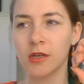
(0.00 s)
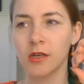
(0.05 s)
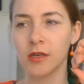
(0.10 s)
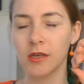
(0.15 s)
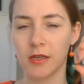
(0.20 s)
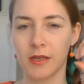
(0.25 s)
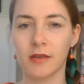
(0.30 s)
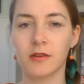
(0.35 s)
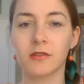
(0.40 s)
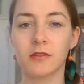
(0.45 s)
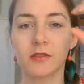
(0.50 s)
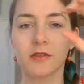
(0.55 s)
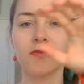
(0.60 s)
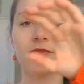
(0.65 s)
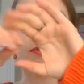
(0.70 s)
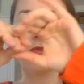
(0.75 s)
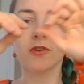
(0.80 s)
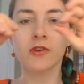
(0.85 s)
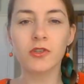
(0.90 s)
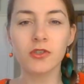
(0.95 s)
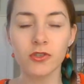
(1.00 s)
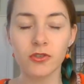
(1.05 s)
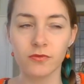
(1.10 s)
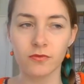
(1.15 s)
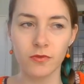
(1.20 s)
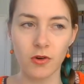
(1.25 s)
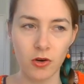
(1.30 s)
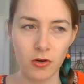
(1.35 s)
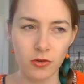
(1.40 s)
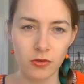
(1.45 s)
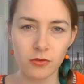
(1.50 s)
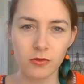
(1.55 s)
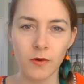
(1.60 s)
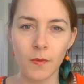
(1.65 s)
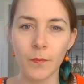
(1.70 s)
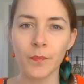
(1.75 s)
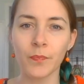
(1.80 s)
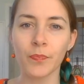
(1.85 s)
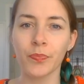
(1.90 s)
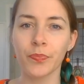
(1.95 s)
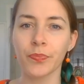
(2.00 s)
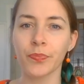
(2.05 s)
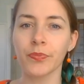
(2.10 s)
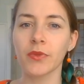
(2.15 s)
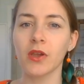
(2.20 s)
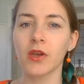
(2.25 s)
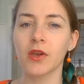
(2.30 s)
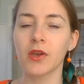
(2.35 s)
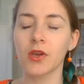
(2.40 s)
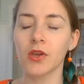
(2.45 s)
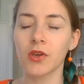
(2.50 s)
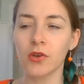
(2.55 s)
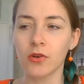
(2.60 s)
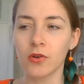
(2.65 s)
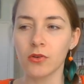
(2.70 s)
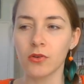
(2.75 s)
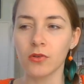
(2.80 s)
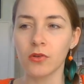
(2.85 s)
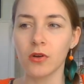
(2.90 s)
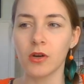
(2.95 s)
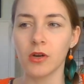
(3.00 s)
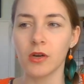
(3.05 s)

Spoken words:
like on the first row you